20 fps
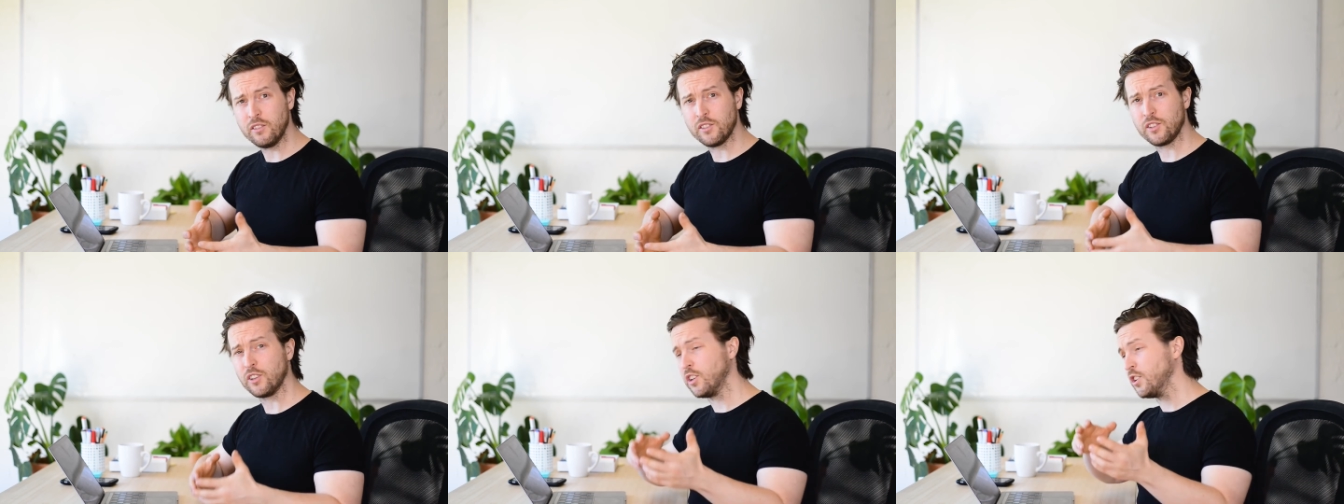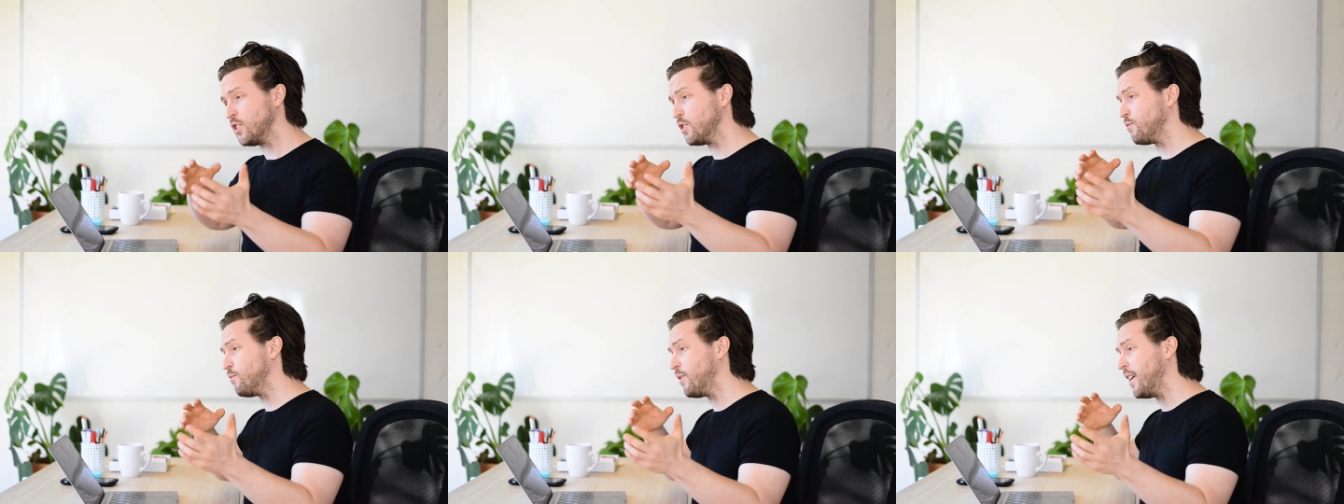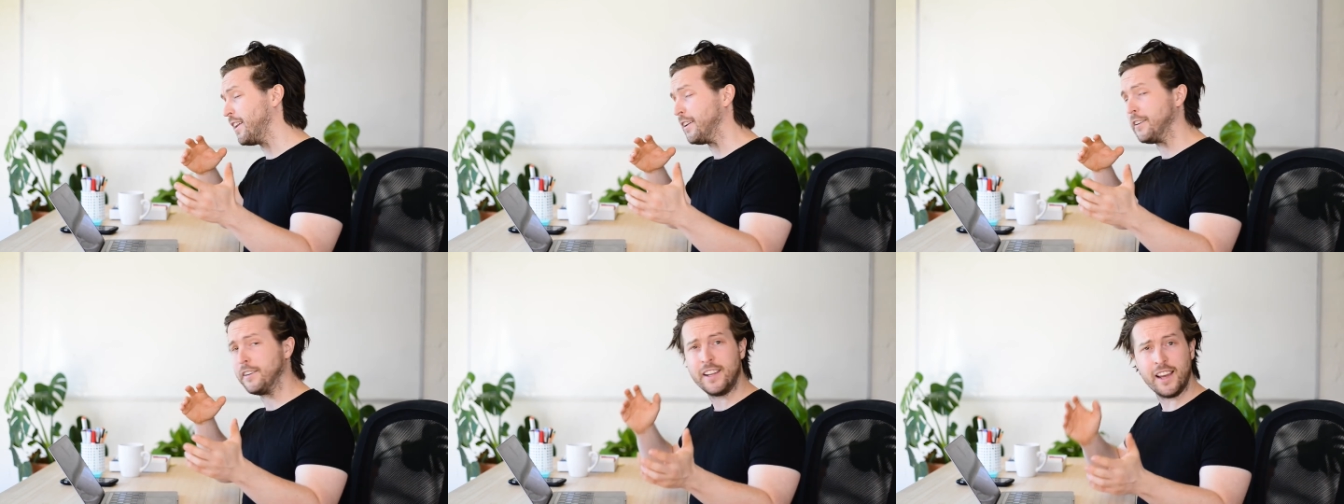and so you can just
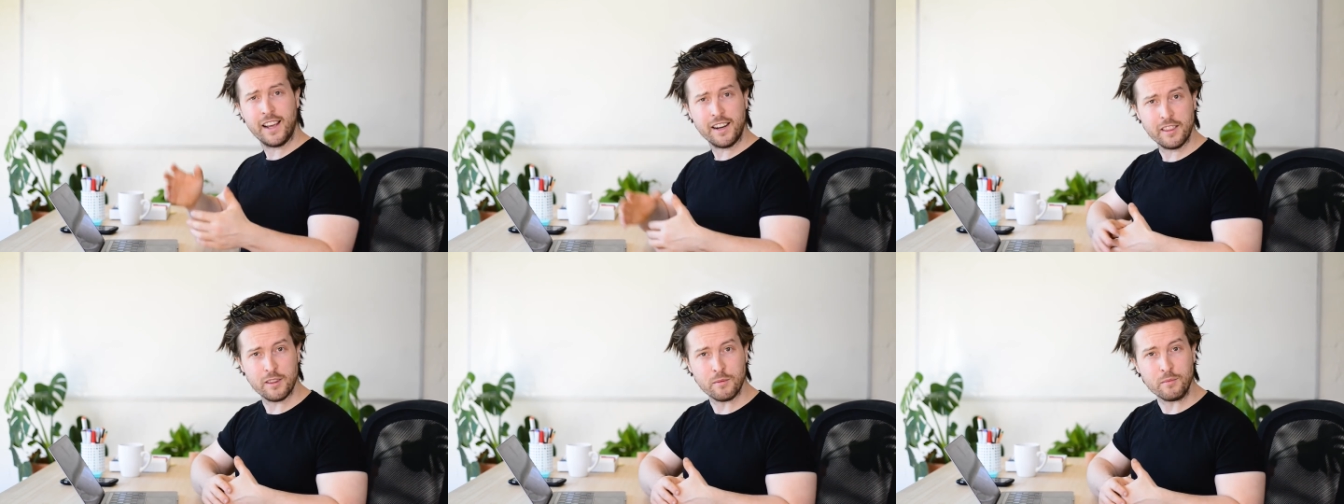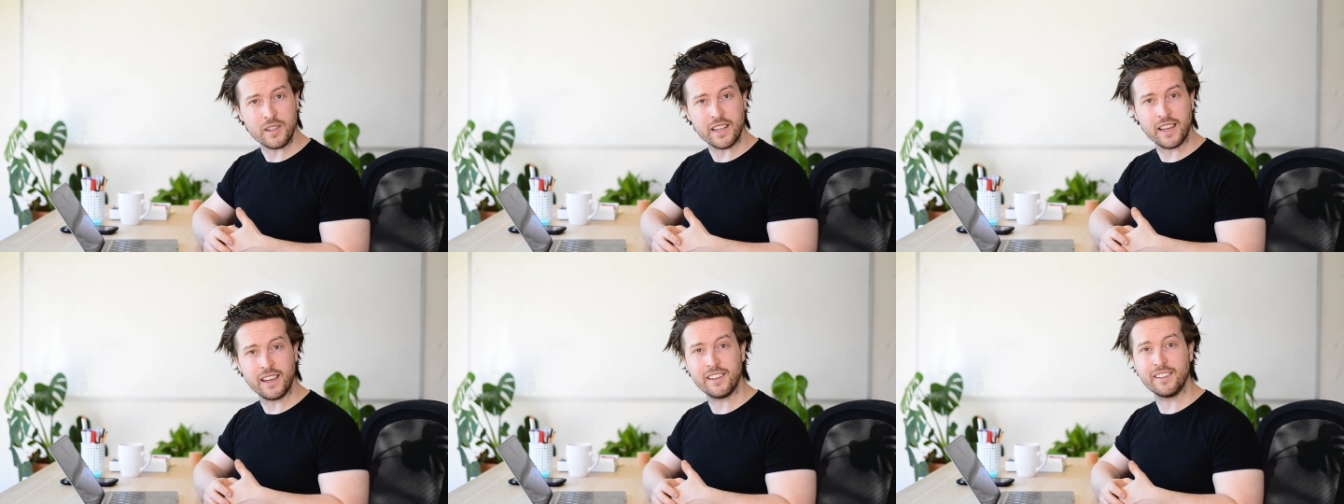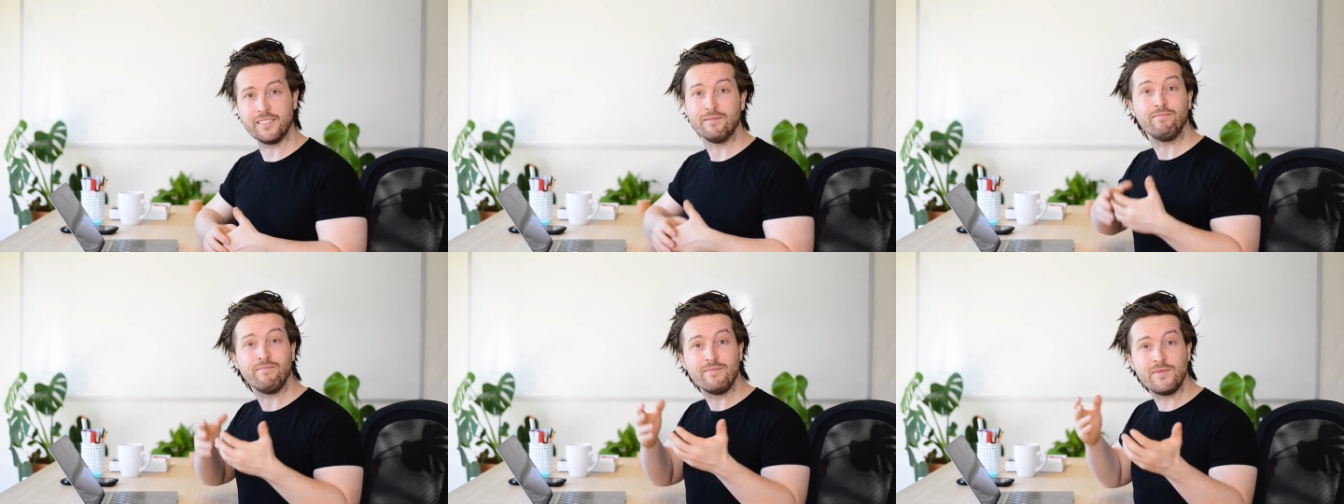write a ton of them down
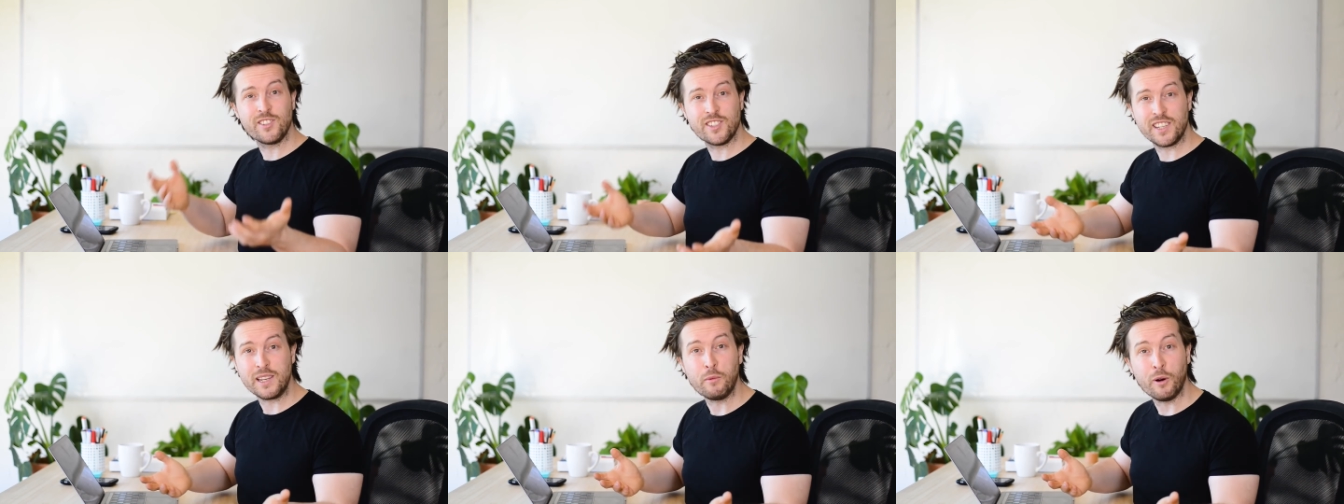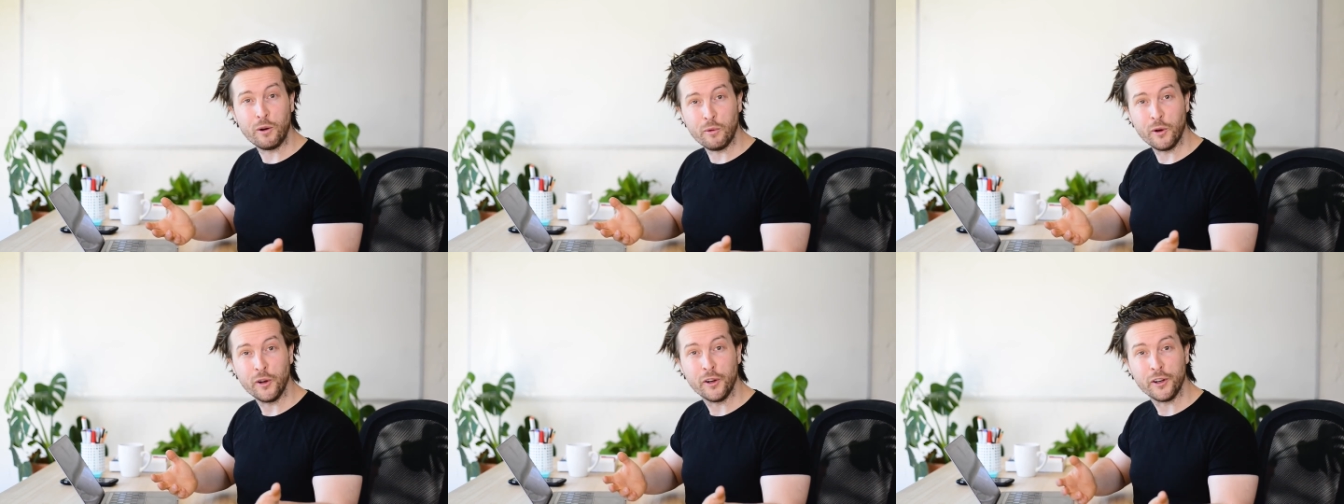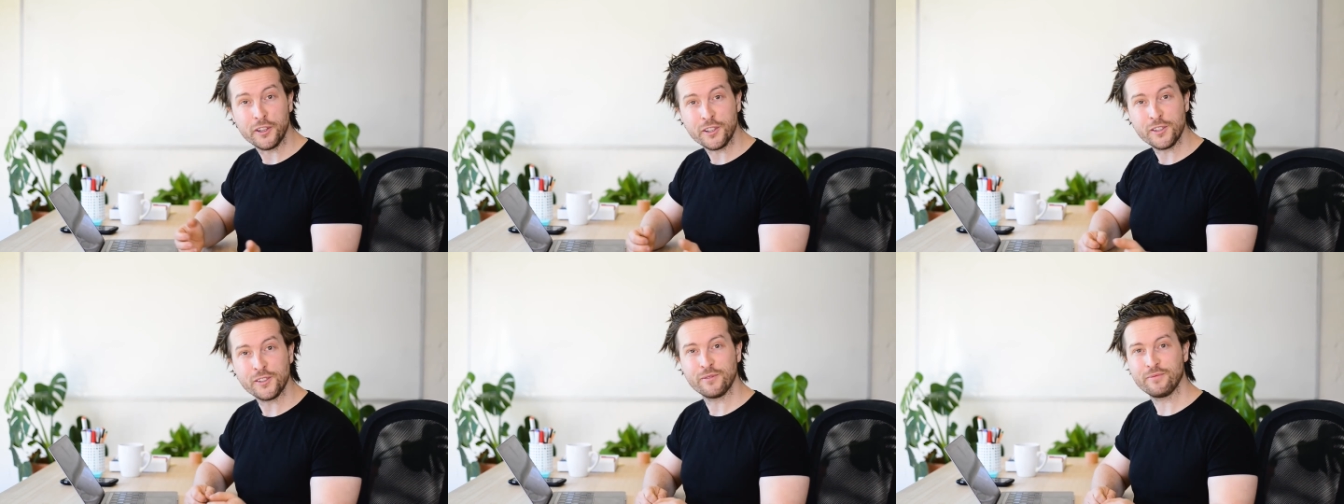and see what
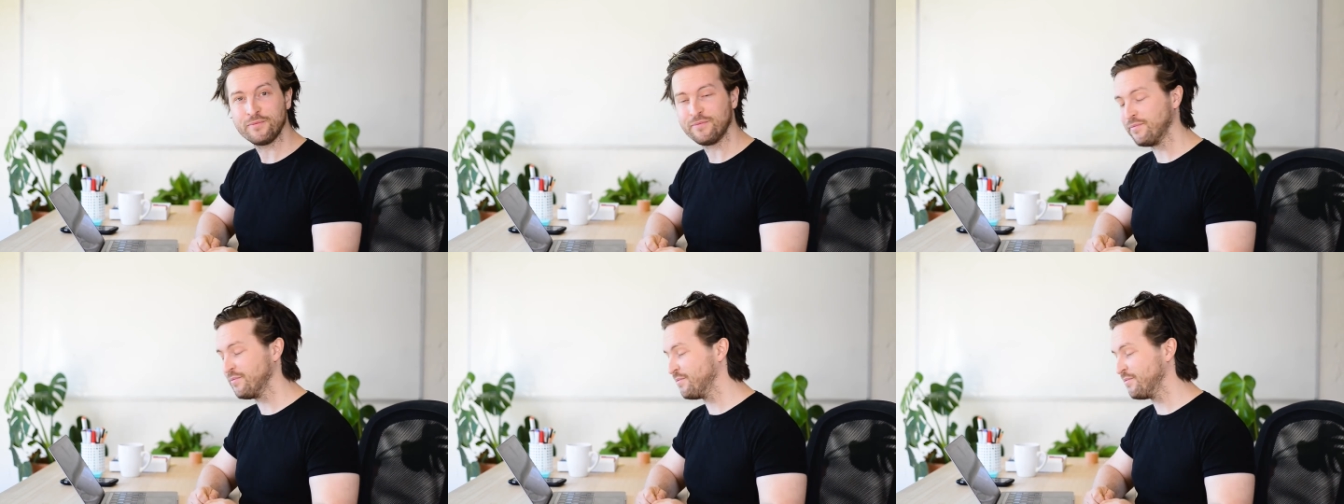works.